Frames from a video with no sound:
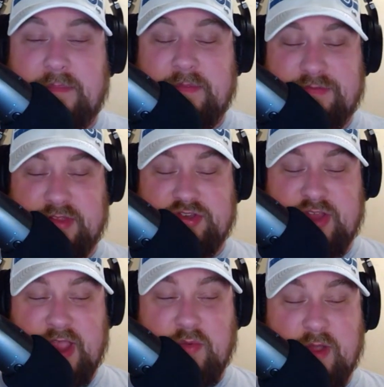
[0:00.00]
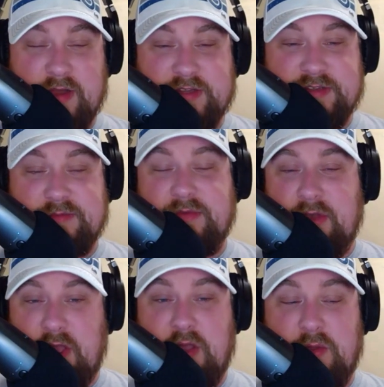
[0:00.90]
It was the Jaguars.
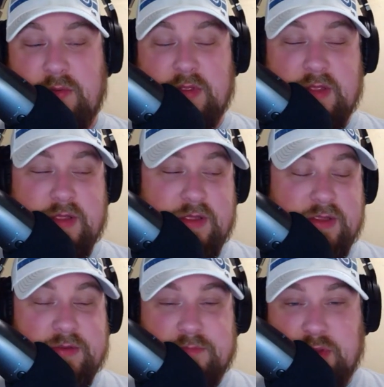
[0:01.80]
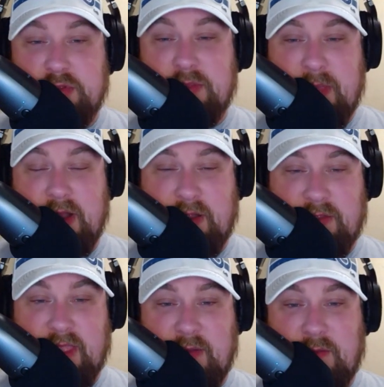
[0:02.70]
No pooed the bed on
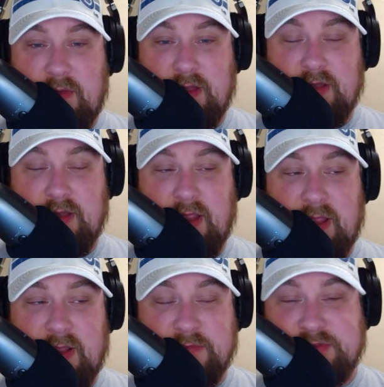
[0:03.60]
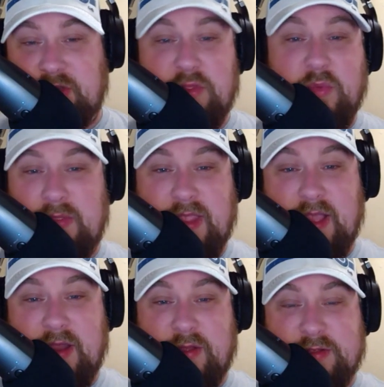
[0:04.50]
that one, and it was the only win they
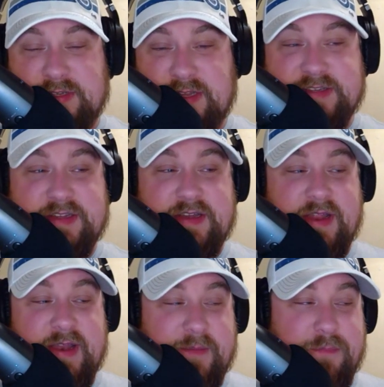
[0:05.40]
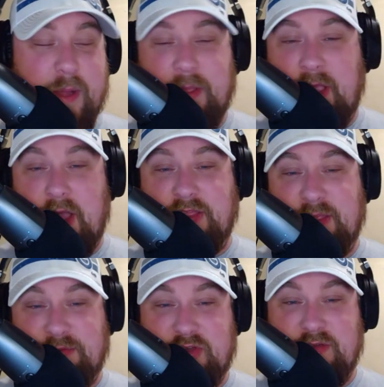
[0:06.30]
got all season, and it probably got
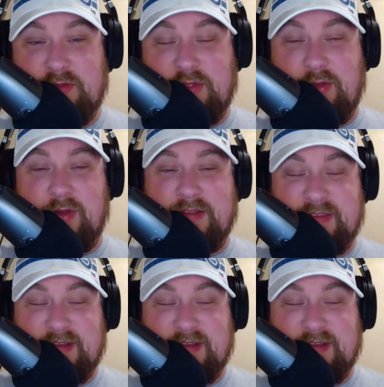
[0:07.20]
them Trevor Lawrence.